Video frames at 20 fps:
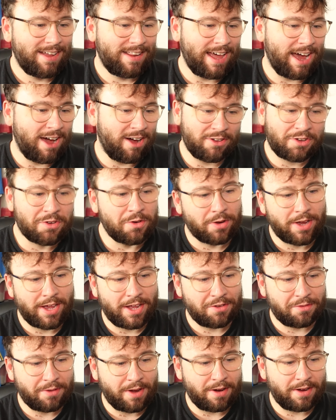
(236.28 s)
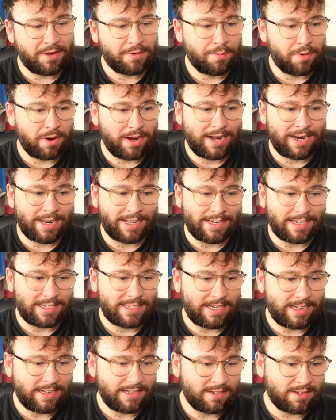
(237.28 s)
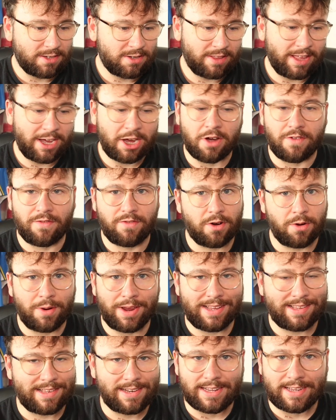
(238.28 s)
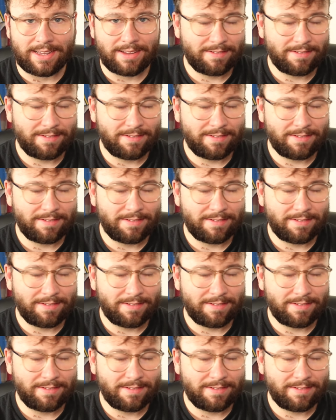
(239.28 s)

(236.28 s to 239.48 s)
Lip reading: That Arsenal kit as well is pretty clean this season, so they go through easily.